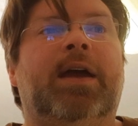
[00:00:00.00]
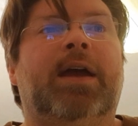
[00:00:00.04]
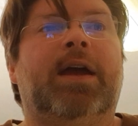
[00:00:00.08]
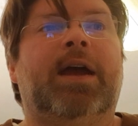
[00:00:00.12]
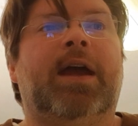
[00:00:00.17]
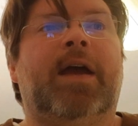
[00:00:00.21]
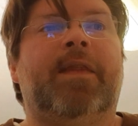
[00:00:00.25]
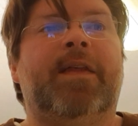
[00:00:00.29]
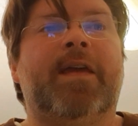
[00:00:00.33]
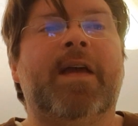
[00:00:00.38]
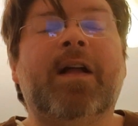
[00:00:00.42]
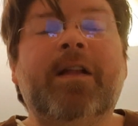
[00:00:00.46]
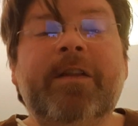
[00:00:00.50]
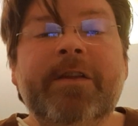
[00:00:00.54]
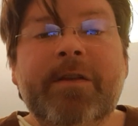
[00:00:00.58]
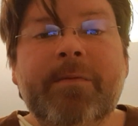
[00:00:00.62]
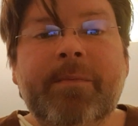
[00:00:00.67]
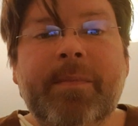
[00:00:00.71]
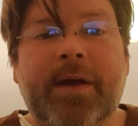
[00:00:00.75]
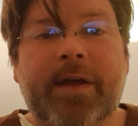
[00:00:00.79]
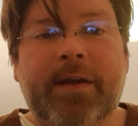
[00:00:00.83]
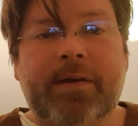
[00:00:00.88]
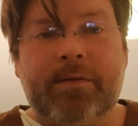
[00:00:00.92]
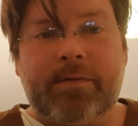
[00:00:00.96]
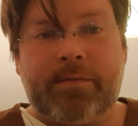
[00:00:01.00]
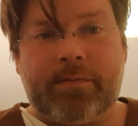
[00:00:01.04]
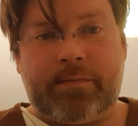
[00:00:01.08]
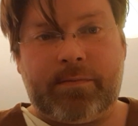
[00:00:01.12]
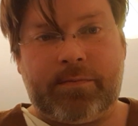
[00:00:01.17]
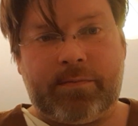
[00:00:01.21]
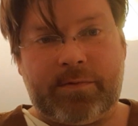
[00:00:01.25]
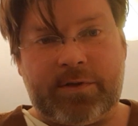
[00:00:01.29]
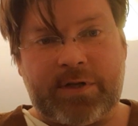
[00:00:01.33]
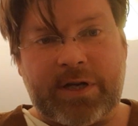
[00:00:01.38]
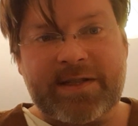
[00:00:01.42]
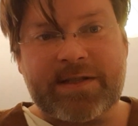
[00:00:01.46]
And the ultimate
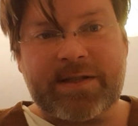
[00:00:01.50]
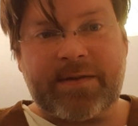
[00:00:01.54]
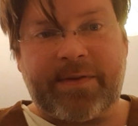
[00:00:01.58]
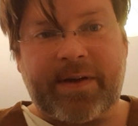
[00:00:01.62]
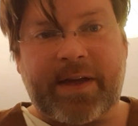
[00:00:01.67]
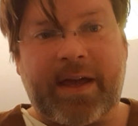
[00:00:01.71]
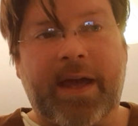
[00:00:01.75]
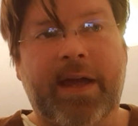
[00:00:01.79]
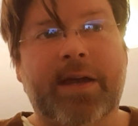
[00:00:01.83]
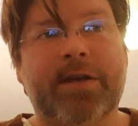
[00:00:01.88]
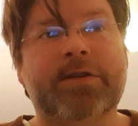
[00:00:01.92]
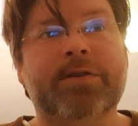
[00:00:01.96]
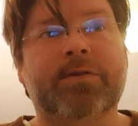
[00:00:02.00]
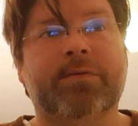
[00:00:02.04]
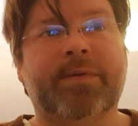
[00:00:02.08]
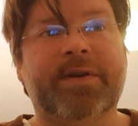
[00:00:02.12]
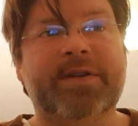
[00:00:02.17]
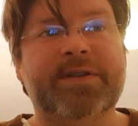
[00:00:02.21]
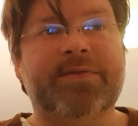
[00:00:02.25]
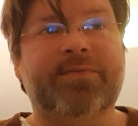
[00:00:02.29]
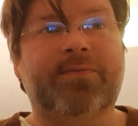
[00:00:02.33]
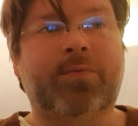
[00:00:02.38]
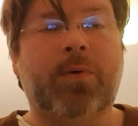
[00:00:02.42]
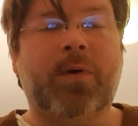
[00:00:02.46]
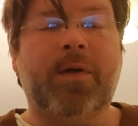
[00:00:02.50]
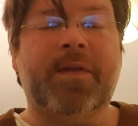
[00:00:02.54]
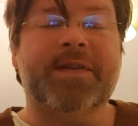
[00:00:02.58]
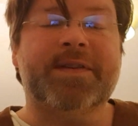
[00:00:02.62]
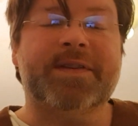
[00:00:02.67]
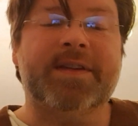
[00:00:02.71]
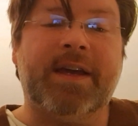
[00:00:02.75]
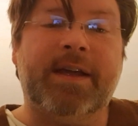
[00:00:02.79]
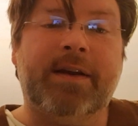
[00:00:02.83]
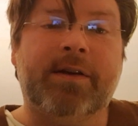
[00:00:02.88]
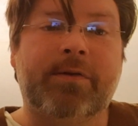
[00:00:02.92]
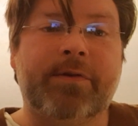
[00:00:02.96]
justification, reason for
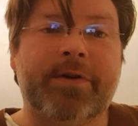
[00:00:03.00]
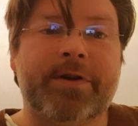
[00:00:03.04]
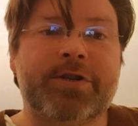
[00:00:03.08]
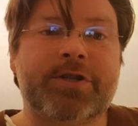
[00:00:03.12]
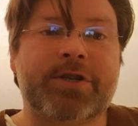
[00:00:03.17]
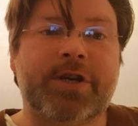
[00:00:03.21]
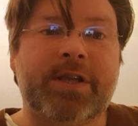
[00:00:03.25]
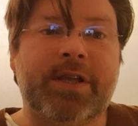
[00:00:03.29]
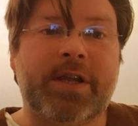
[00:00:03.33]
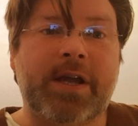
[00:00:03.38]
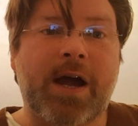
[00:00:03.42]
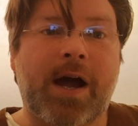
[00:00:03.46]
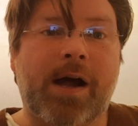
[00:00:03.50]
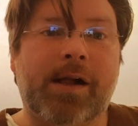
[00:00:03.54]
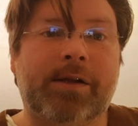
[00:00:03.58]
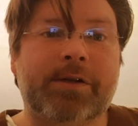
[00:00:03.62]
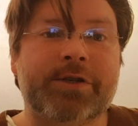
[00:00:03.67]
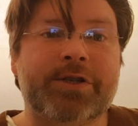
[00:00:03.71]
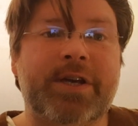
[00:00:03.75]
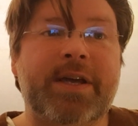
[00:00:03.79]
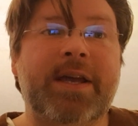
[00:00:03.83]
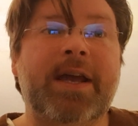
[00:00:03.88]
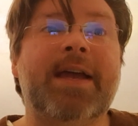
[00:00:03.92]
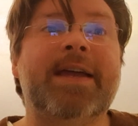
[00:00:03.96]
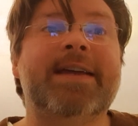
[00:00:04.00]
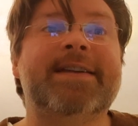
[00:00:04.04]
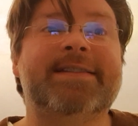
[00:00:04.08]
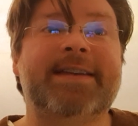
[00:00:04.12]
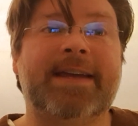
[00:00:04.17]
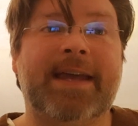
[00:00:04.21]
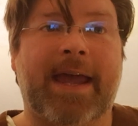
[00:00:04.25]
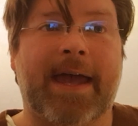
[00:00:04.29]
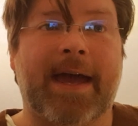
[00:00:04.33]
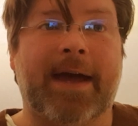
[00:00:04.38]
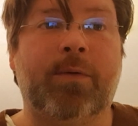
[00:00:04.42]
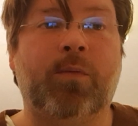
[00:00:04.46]
this in Christian theology is
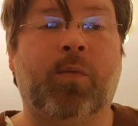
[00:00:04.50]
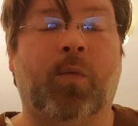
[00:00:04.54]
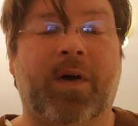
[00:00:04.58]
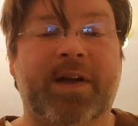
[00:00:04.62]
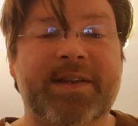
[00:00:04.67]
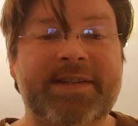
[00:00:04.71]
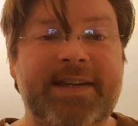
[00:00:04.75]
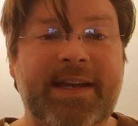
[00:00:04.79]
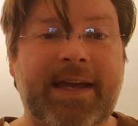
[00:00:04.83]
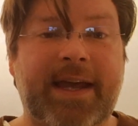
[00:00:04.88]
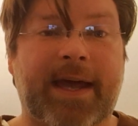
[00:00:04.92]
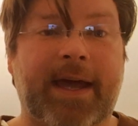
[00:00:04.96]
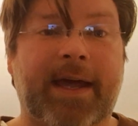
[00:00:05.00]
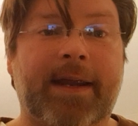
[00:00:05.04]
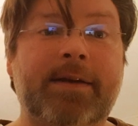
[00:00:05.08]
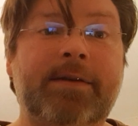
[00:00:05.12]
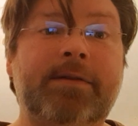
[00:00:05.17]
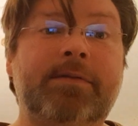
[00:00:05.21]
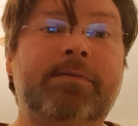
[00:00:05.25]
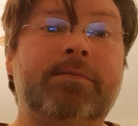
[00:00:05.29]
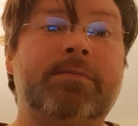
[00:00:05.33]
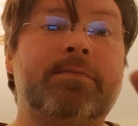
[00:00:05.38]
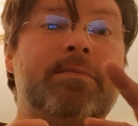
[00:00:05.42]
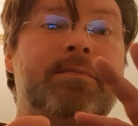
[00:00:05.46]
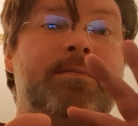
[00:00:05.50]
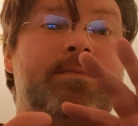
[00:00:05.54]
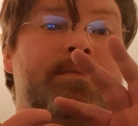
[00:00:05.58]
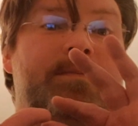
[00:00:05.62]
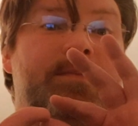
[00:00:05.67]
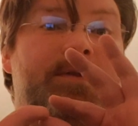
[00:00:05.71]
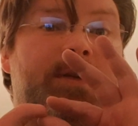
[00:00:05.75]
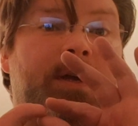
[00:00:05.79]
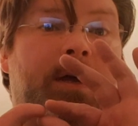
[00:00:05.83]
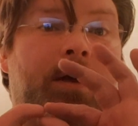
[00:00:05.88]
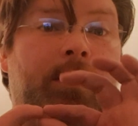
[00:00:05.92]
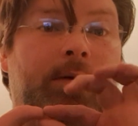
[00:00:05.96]
once again,
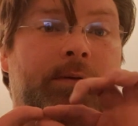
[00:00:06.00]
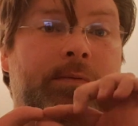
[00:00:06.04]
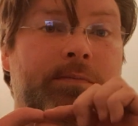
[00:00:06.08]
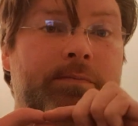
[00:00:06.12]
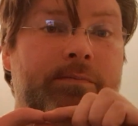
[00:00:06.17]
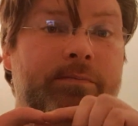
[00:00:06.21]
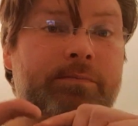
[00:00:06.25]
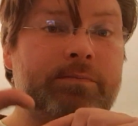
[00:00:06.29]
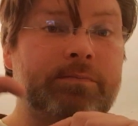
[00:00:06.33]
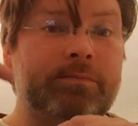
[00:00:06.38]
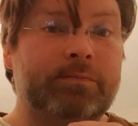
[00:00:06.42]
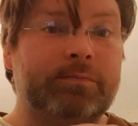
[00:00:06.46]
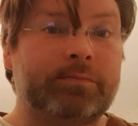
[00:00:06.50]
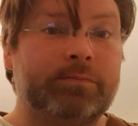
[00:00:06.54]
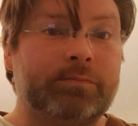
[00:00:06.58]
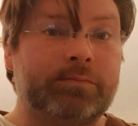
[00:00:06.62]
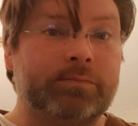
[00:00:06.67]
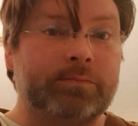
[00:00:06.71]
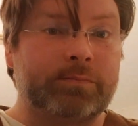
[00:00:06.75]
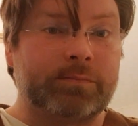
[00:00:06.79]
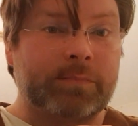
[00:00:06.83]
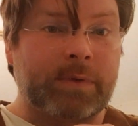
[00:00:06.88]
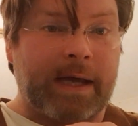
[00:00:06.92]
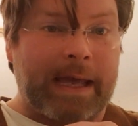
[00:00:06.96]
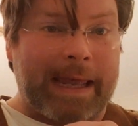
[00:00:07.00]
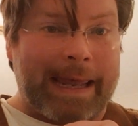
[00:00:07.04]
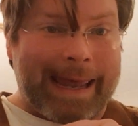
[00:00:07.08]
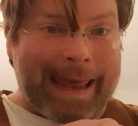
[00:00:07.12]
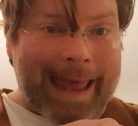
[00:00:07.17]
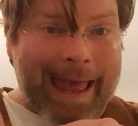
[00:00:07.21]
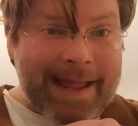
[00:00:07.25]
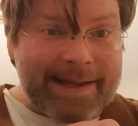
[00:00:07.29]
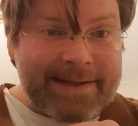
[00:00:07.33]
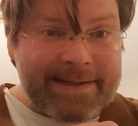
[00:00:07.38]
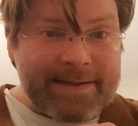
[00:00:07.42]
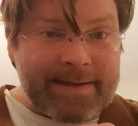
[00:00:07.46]
so
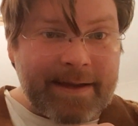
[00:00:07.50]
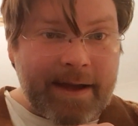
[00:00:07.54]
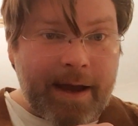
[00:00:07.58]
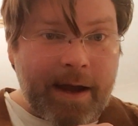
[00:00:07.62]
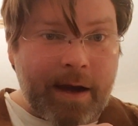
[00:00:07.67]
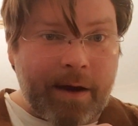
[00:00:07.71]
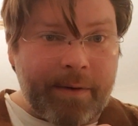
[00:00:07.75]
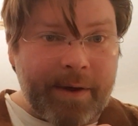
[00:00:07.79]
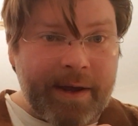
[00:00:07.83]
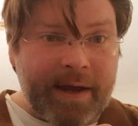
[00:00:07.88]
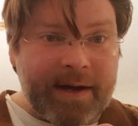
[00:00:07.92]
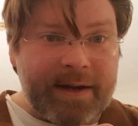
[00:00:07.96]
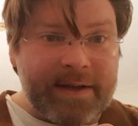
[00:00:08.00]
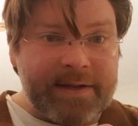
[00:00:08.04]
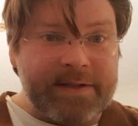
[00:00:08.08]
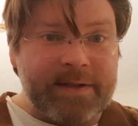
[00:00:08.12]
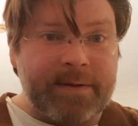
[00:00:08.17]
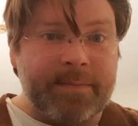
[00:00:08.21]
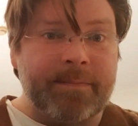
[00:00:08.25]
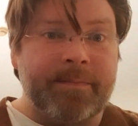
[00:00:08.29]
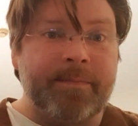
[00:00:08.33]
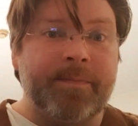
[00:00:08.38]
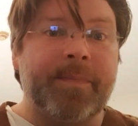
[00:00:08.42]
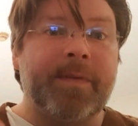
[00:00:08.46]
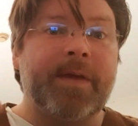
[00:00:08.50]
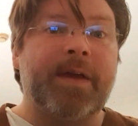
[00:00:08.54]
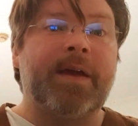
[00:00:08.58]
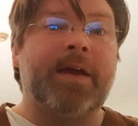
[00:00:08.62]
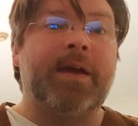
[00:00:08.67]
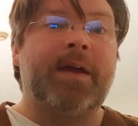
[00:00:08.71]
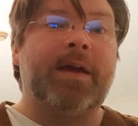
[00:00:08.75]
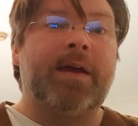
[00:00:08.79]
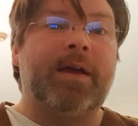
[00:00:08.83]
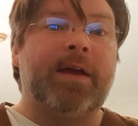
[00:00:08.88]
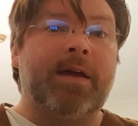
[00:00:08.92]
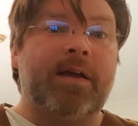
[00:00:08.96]
against Arianism,
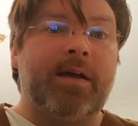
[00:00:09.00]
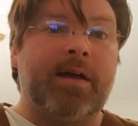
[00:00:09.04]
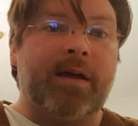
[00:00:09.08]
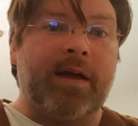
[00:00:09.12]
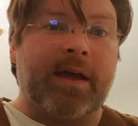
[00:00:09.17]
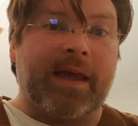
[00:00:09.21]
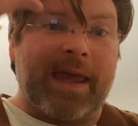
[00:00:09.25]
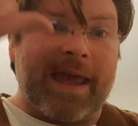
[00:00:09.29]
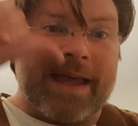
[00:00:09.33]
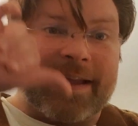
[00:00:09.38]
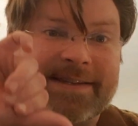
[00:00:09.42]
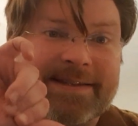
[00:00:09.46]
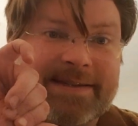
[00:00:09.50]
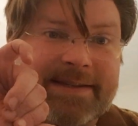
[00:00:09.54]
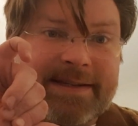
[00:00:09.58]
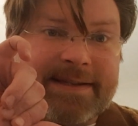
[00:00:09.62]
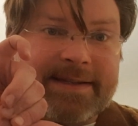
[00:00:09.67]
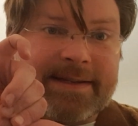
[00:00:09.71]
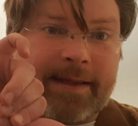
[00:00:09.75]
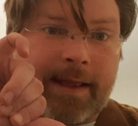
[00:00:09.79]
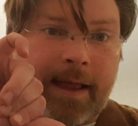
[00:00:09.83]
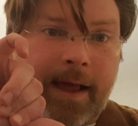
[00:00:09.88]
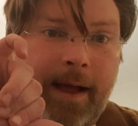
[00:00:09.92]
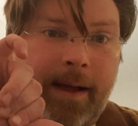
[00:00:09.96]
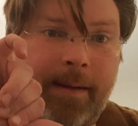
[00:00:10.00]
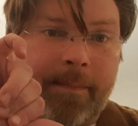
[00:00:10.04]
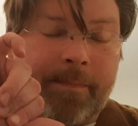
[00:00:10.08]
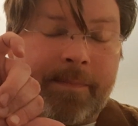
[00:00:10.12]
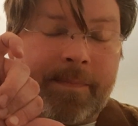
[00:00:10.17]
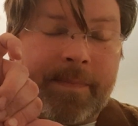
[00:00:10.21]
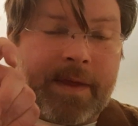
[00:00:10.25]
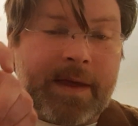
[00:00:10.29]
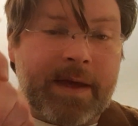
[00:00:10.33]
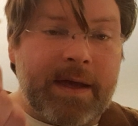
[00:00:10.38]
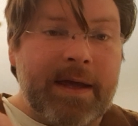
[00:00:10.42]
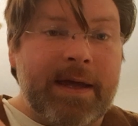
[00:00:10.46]
against Islam,
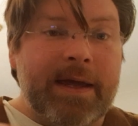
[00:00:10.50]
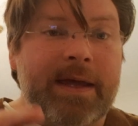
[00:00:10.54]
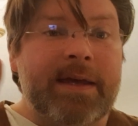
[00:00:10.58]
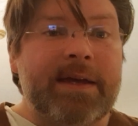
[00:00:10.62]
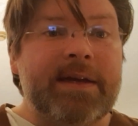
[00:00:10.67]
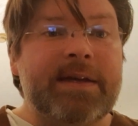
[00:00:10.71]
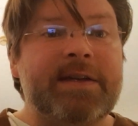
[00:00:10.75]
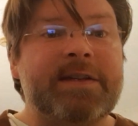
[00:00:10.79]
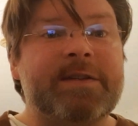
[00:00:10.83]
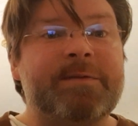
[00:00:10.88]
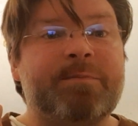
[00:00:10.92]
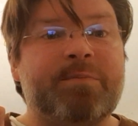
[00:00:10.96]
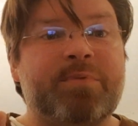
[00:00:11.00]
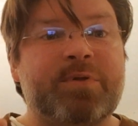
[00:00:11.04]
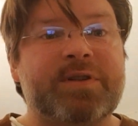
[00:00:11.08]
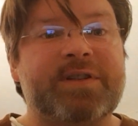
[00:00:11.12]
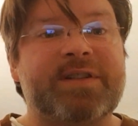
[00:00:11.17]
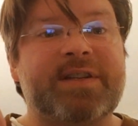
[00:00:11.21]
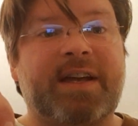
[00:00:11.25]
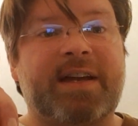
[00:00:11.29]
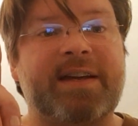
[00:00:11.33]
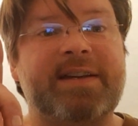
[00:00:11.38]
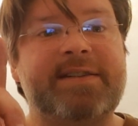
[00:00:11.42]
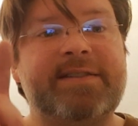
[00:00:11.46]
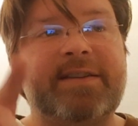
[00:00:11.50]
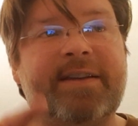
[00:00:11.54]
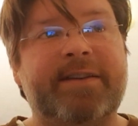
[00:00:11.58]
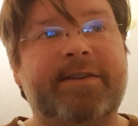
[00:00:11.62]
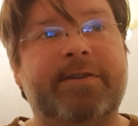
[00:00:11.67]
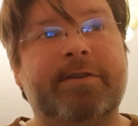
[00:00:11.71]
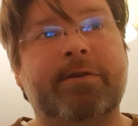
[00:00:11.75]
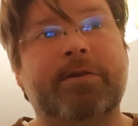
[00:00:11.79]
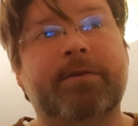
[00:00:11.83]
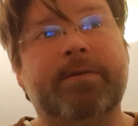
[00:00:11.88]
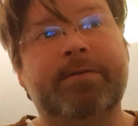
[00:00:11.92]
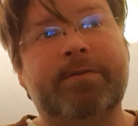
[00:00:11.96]
is precisely
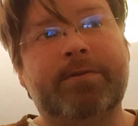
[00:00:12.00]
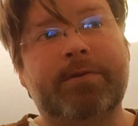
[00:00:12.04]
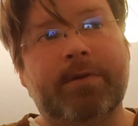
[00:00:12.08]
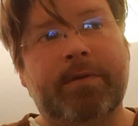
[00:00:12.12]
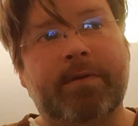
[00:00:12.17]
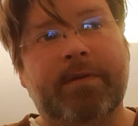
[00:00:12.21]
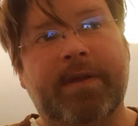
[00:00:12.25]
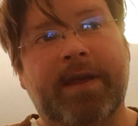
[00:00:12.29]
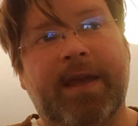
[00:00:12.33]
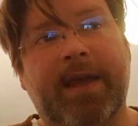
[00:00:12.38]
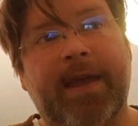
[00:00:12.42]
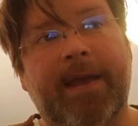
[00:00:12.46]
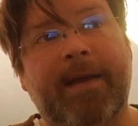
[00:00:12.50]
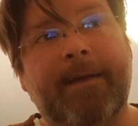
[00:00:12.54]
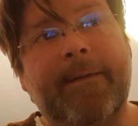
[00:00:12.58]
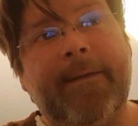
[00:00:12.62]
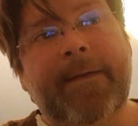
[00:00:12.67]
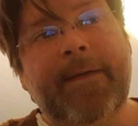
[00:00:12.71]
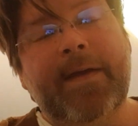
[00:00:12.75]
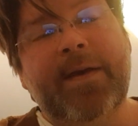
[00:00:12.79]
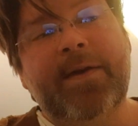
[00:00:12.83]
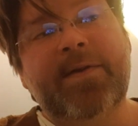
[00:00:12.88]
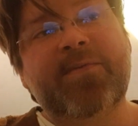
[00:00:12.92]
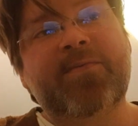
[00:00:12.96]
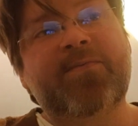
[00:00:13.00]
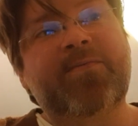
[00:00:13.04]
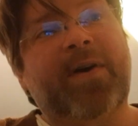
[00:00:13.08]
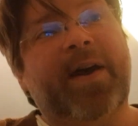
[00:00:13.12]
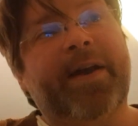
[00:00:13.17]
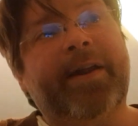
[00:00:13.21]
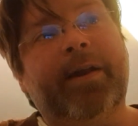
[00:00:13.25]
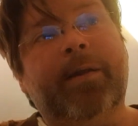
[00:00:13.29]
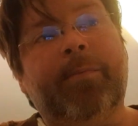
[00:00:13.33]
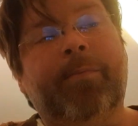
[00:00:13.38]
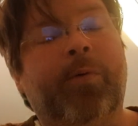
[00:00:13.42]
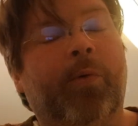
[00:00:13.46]
due to the
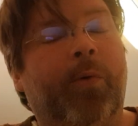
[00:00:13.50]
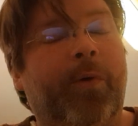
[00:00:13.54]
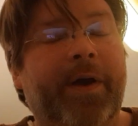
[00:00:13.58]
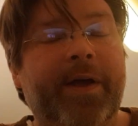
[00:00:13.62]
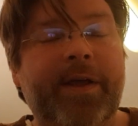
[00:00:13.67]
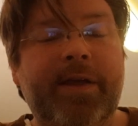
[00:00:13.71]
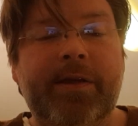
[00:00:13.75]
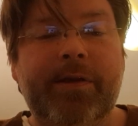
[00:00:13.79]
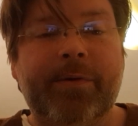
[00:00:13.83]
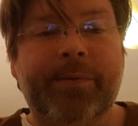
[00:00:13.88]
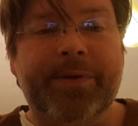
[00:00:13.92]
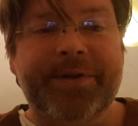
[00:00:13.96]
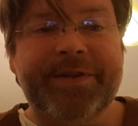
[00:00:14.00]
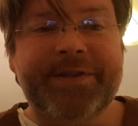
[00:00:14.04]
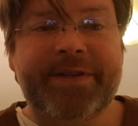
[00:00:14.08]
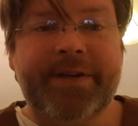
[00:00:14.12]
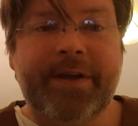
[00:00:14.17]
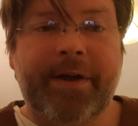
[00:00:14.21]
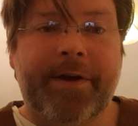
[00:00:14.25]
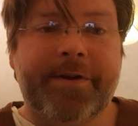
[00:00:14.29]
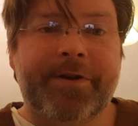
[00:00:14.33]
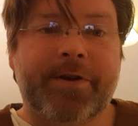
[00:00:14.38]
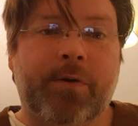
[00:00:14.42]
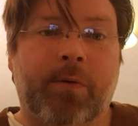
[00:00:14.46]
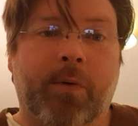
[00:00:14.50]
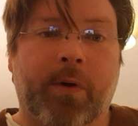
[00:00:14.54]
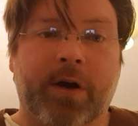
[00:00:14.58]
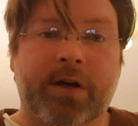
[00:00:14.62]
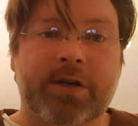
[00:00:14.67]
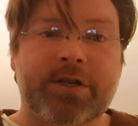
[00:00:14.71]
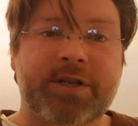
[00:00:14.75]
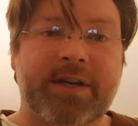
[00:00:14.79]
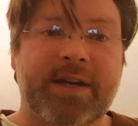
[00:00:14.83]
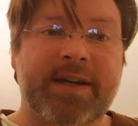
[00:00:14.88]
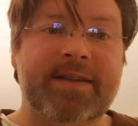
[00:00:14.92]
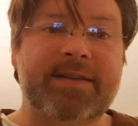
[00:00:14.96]
final point you will see on your
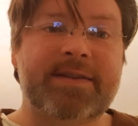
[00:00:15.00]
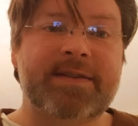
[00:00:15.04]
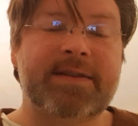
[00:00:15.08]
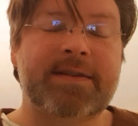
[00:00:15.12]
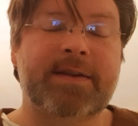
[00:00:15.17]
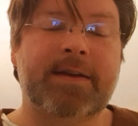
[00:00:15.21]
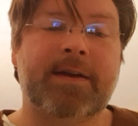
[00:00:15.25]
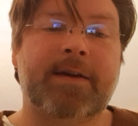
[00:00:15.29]
worksheets,